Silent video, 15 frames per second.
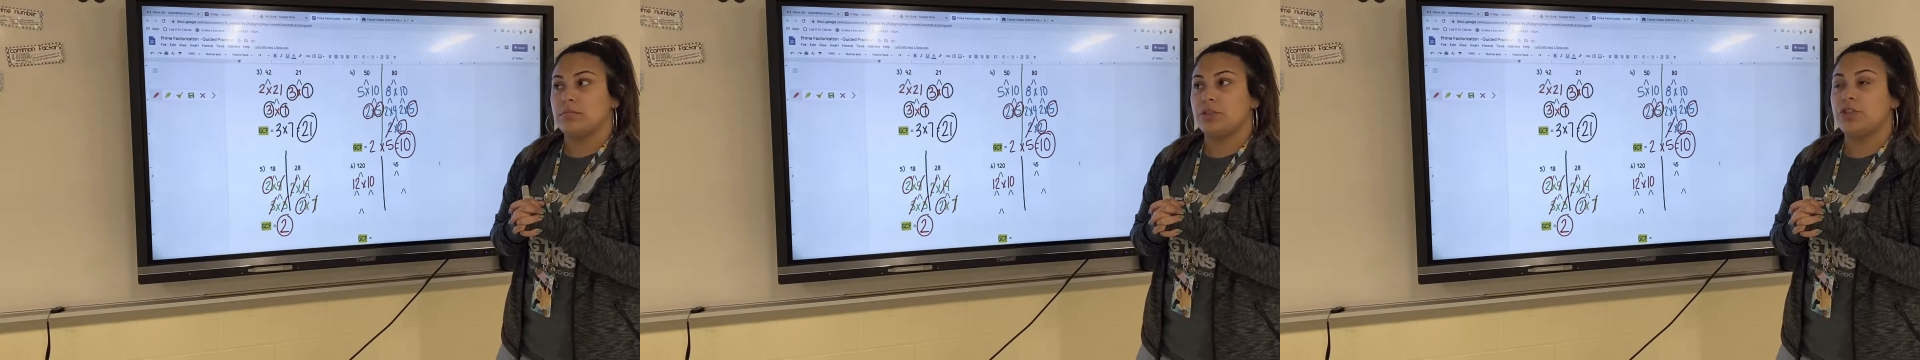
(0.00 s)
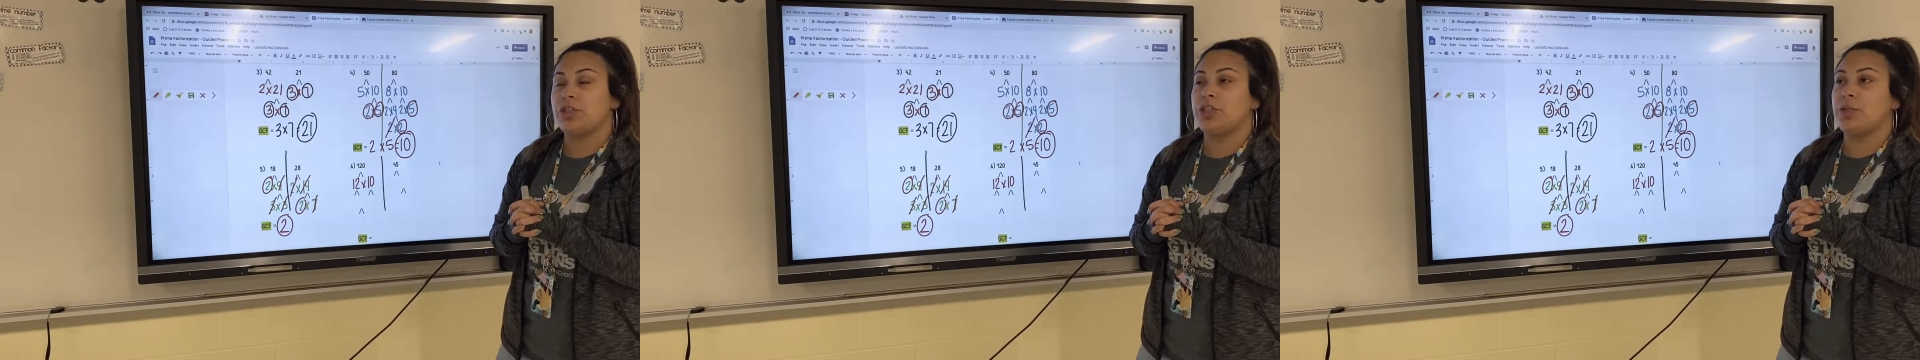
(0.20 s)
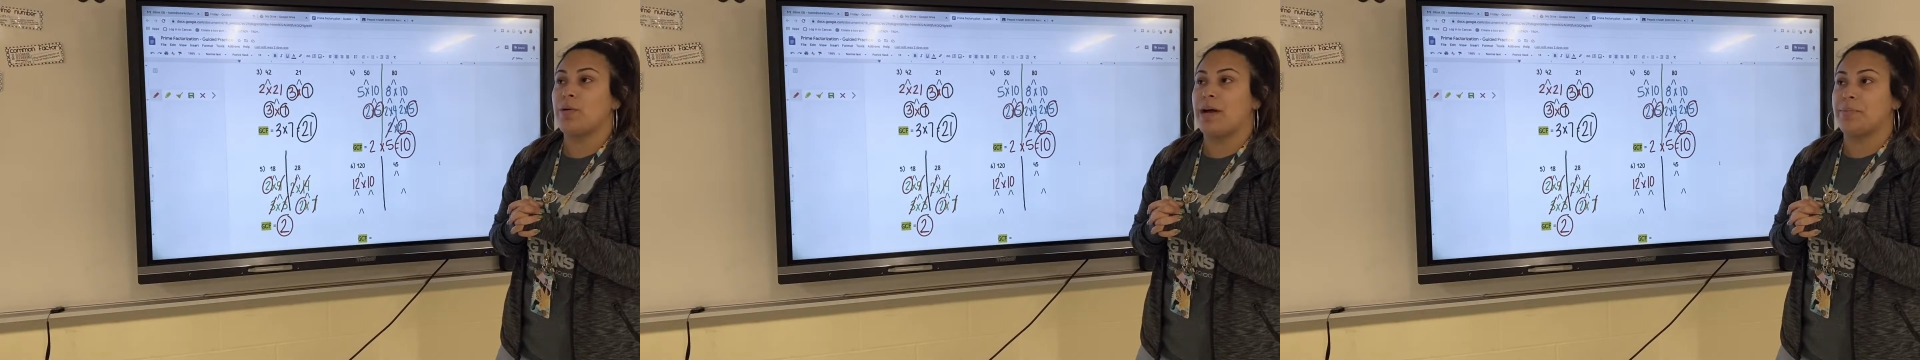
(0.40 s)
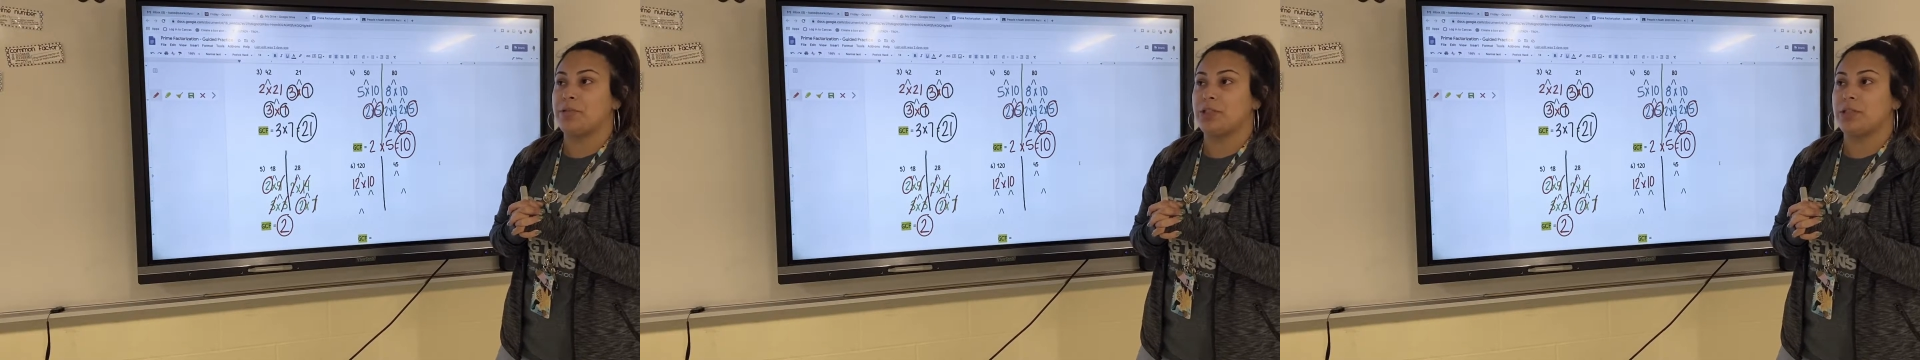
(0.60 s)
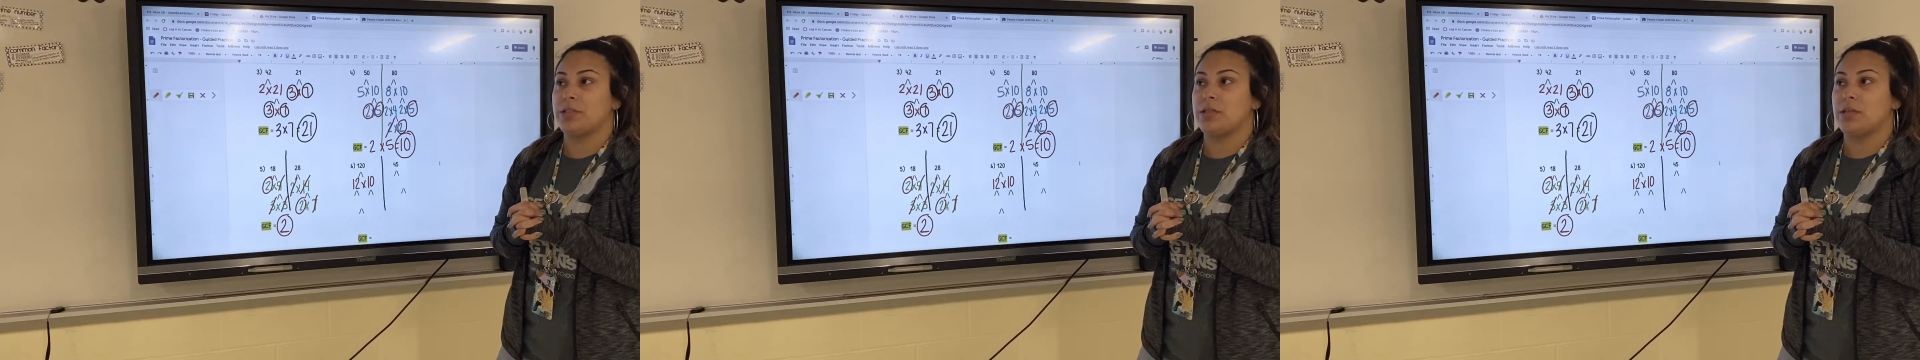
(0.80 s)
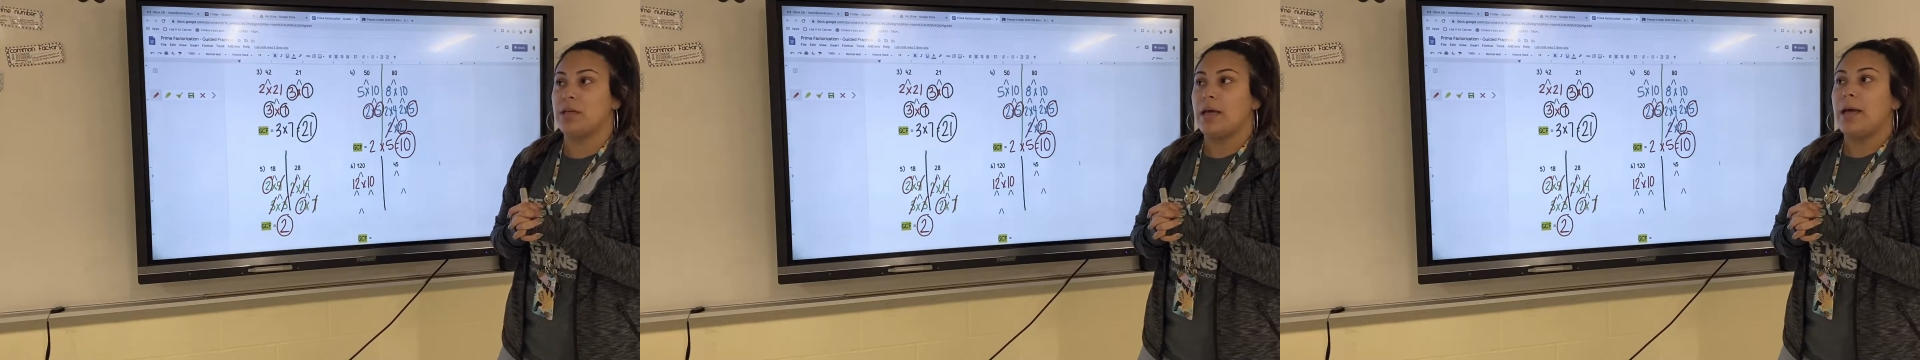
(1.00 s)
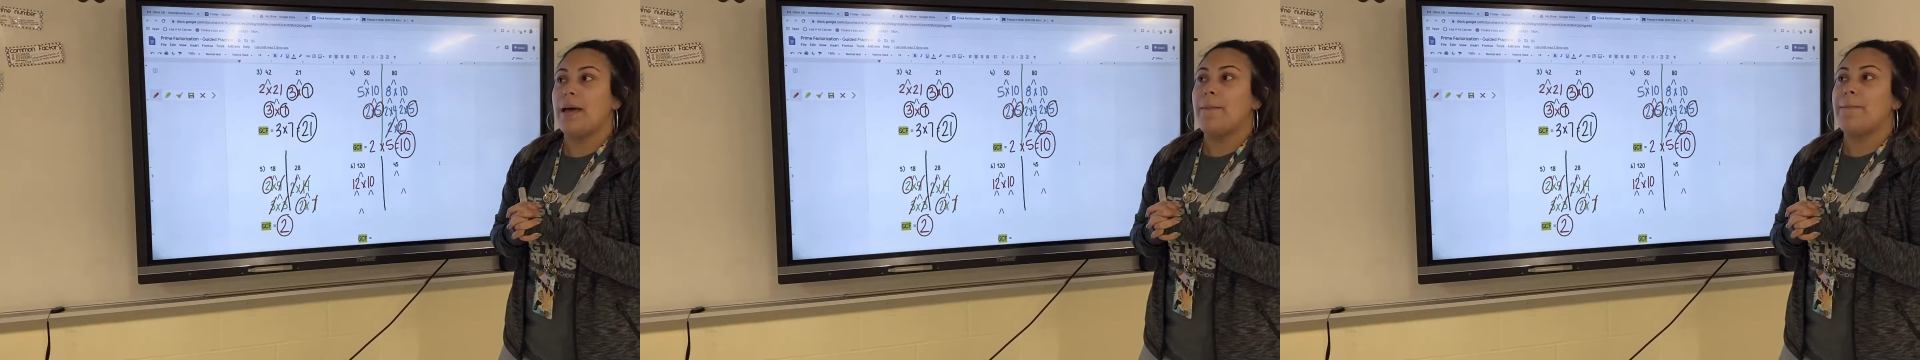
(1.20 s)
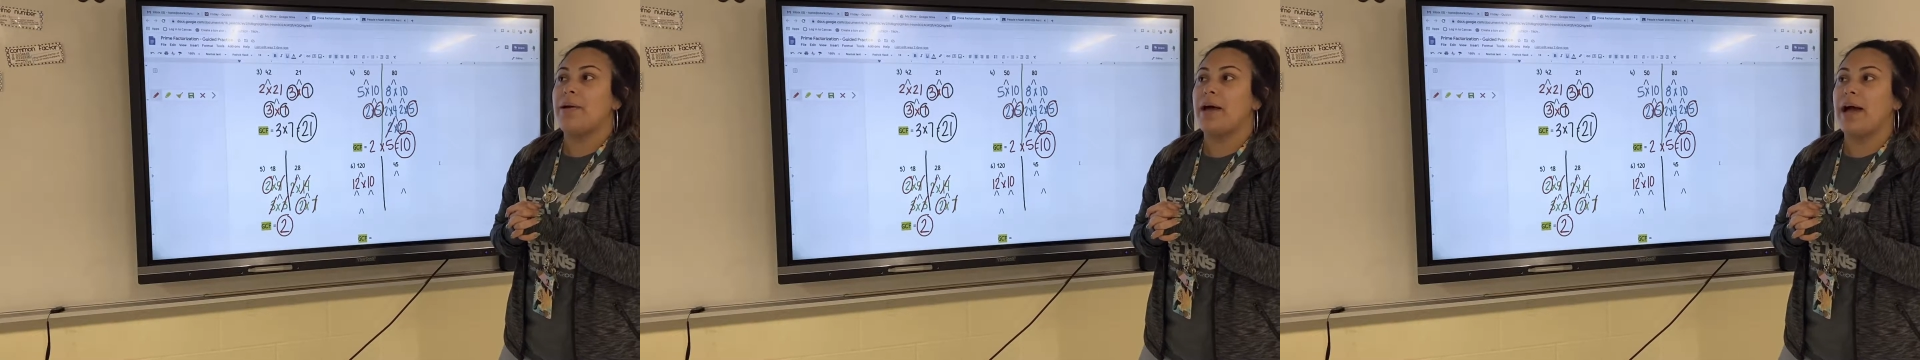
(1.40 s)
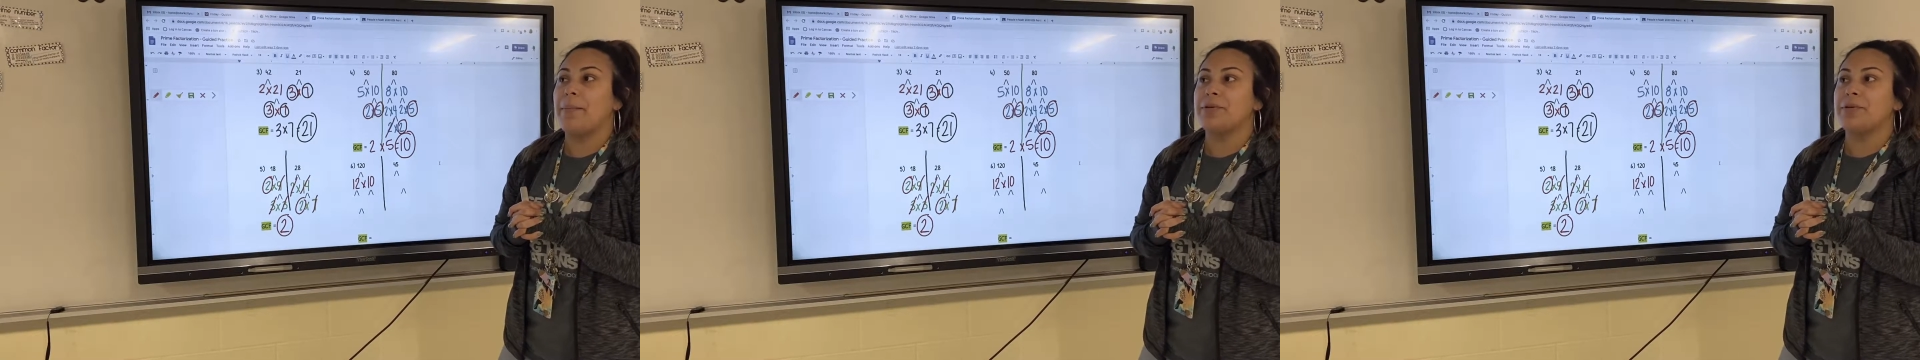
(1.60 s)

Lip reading: There's 2 options, but